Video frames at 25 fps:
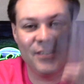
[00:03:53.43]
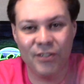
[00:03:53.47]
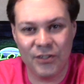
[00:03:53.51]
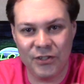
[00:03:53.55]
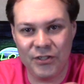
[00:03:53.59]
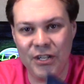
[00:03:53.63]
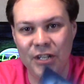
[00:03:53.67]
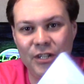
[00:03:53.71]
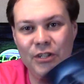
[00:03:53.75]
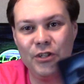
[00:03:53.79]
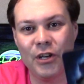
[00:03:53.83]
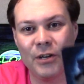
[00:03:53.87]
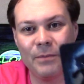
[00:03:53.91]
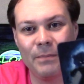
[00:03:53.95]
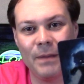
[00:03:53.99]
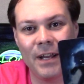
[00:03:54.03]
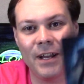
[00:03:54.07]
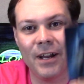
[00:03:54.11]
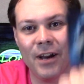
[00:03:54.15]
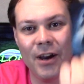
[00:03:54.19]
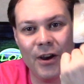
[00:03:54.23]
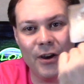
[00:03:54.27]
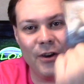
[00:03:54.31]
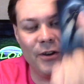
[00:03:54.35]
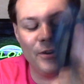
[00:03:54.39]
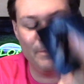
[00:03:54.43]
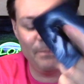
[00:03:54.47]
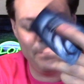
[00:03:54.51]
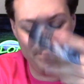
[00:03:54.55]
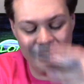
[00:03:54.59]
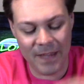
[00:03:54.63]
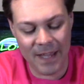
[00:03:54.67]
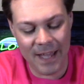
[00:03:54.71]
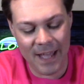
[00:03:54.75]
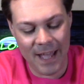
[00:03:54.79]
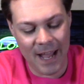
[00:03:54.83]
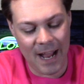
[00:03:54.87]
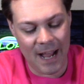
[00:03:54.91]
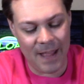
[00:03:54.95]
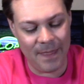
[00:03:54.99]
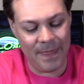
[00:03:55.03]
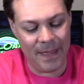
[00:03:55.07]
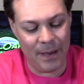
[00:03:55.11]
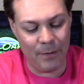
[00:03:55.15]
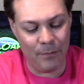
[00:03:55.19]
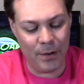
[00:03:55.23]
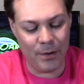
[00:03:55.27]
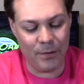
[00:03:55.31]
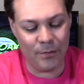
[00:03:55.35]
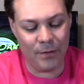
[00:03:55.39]
So she took my card, and
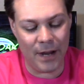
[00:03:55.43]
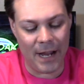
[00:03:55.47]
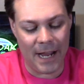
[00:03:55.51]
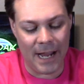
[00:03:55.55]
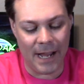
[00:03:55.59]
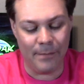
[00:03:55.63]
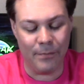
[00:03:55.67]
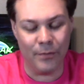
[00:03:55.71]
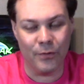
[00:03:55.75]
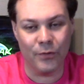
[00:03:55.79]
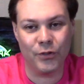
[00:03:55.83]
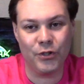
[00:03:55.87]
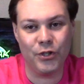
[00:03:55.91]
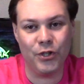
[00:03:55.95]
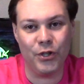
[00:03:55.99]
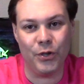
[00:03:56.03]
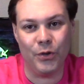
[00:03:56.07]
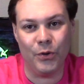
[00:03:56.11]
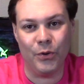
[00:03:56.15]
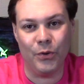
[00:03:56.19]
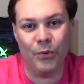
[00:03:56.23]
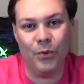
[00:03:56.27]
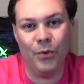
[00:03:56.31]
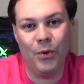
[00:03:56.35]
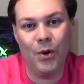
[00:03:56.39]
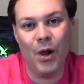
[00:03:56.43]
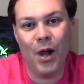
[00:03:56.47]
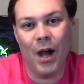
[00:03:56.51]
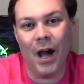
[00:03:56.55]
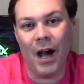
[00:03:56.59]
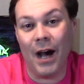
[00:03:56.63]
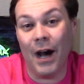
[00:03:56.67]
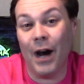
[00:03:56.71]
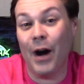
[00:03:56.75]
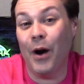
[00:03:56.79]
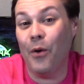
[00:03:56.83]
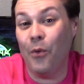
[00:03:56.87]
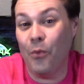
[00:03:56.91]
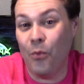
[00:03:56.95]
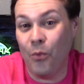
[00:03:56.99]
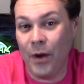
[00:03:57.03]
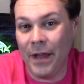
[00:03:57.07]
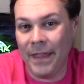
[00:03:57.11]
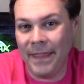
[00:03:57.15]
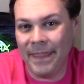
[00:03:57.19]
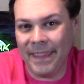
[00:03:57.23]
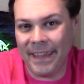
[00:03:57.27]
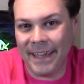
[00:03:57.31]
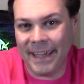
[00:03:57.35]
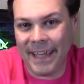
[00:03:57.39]
then we were able to
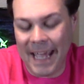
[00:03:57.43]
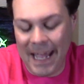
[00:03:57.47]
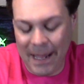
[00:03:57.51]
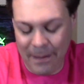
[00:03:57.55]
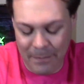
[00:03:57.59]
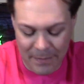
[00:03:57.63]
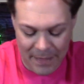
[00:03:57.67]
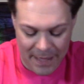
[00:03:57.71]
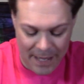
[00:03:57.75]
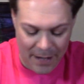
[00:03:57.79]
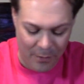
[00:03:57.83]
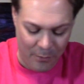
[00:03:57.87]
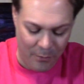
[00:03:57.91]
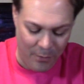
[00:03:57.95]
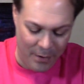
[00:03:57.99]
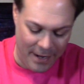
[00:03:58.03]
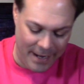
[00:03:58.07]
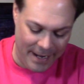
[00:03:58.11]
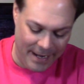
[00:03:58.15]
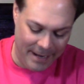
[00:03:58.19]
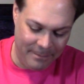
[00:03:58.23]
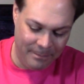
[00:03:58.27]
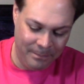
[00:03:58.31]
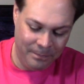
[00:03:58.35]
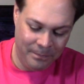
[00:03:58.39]
win the game that way.